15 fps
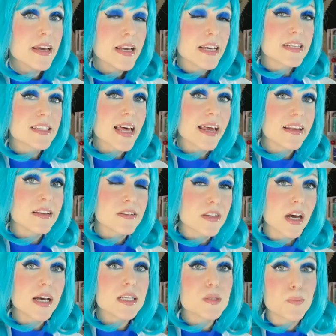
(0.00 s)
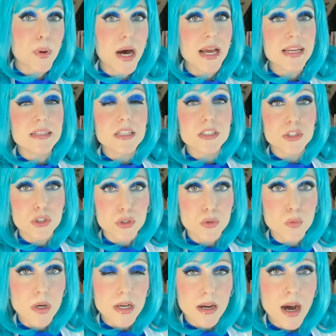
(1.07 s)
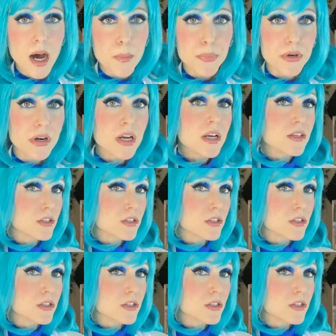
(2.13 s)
is that it does bind to copper.